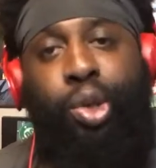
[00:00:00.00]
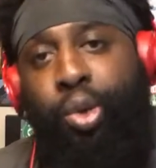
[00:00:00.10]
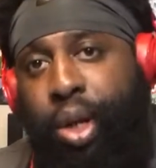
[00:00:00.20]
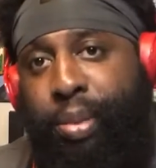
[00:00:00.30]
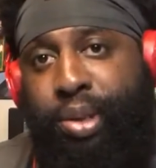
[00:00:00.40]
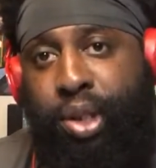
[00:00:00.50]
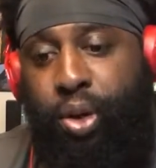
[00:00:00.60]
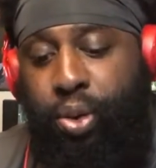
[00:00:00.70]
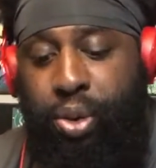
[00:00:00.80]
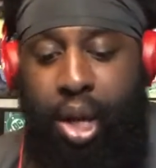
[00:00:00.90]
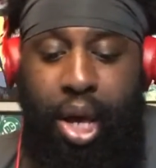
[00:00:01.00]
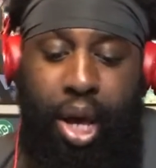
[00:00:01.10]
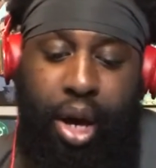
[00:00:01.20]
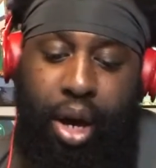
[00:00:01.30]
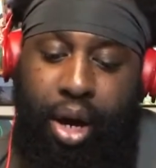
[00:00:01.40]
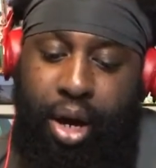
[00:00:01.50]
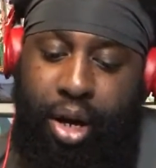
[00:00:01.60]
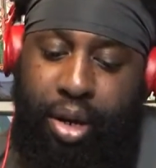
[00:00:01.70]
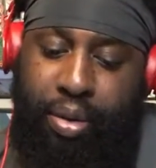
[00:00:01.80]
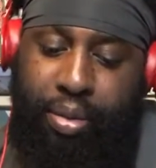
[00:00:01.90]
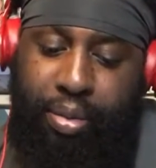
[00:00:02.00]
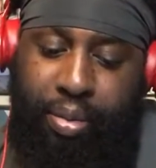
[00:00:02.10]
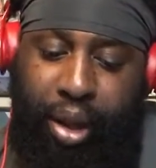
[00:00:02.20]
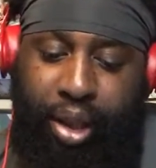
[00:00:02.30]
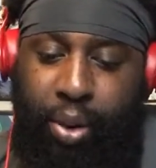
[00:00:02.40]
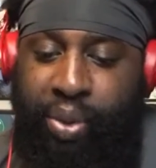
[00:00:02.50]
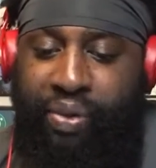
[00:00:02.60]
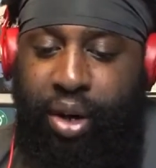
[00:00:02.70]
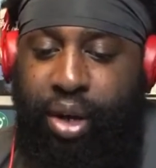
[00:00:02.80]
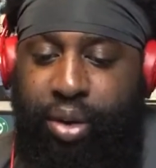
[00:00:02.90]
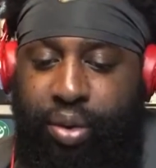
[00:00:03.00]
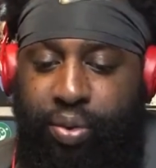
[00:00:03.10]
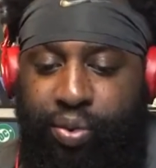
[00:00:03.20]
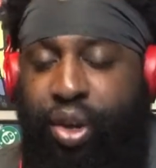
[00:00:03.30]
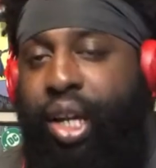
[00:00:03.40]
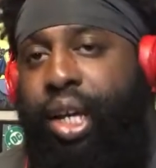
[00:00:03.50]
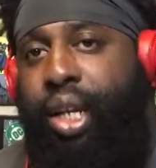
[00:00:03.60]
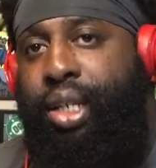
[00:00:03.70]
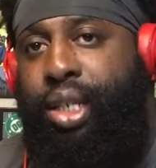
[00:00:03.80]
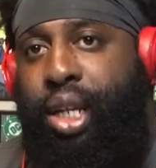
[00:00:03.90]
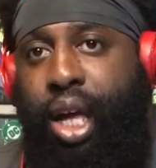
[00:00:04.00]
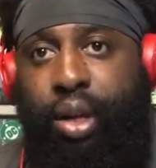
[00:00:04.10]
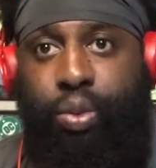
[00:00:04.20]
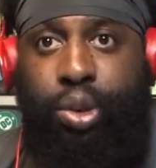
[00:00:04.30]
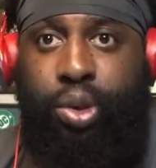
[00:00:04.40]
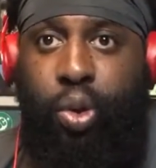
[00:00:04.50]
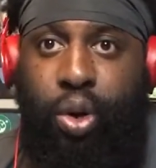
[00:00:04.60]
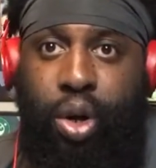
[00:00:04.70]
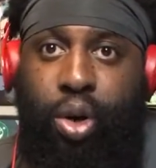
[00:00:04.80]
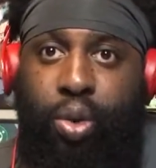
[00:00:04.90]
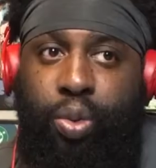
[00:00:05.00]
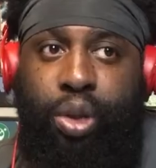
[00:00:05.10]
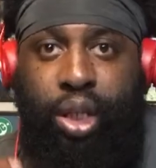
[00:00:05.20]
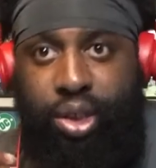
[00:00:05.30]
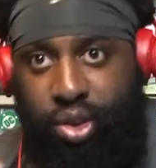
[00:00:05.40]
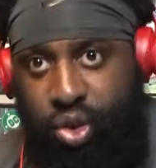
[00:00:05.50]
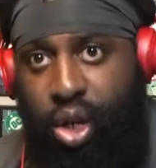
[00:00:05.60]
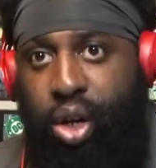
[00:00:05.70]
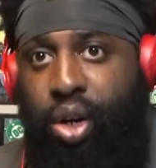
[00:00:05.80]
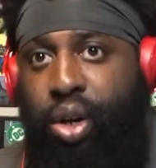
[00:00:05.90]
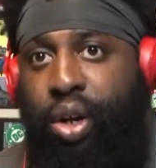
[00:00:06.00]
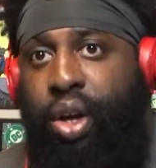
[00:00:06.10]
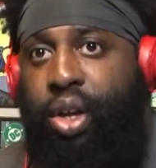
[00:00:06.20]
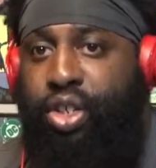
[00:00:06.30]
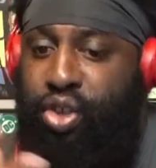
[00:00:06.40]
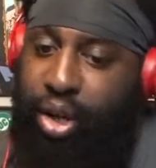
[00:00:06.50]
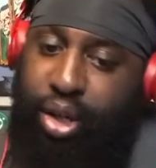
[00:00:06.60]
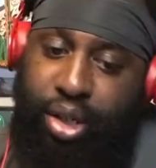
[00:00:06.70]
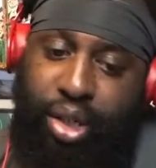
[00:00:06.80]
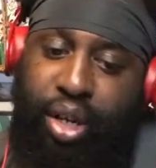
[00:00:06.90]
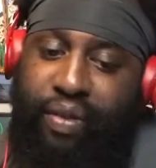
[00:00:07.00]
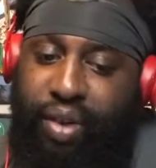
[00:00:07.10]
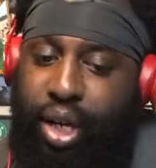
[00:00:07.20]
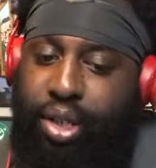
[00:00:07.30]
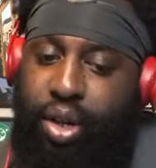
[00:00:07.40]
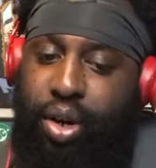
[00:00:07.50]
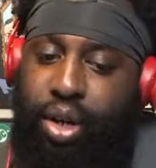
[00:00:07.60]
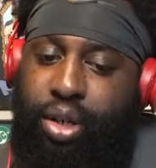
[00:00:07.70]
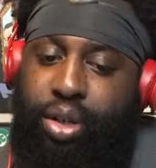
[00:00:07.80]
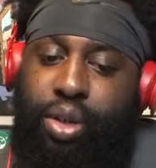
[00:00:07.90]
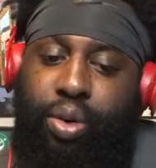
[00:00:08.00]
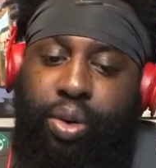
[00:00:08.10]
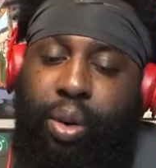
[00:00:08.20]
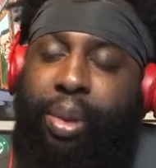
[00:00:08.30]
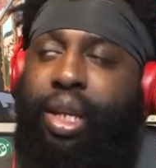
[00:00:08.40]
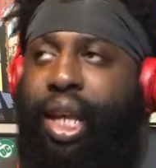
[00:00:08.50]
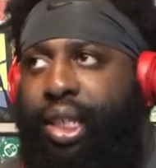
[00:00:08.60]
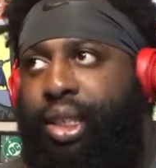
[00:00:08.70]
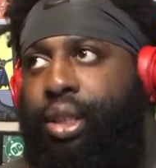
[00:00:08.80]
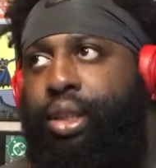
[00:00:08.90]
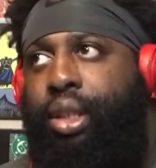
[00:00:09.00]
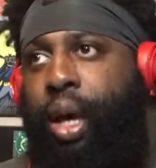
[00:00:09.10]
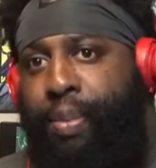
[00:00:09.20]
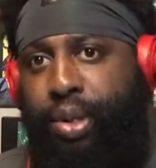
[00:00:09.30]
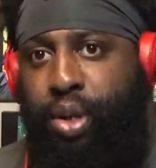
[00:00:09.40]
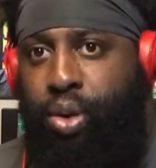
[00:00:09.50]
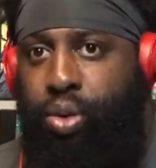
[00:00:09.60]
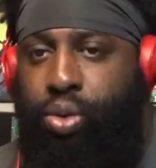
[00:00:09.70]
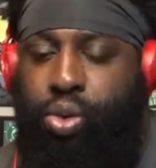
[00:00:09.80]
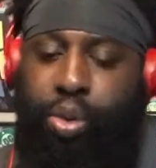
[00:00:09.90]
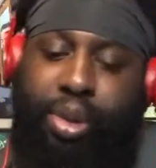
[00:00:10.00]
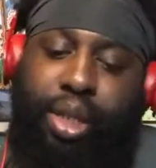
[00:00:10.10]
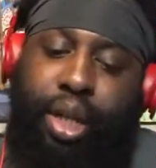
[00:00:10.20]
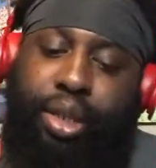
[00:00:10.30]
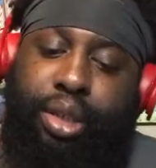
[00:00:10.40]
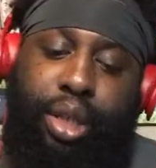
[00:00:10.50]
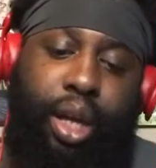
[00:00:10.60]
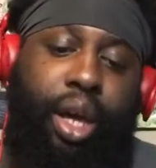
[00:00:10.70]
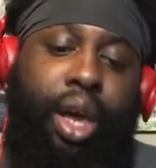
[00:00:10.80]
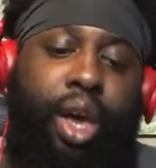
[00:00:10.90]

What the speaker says: cool episode. I think we're finna really get into like what's going on with like this training and stuff next episode. So I'm excited to see that.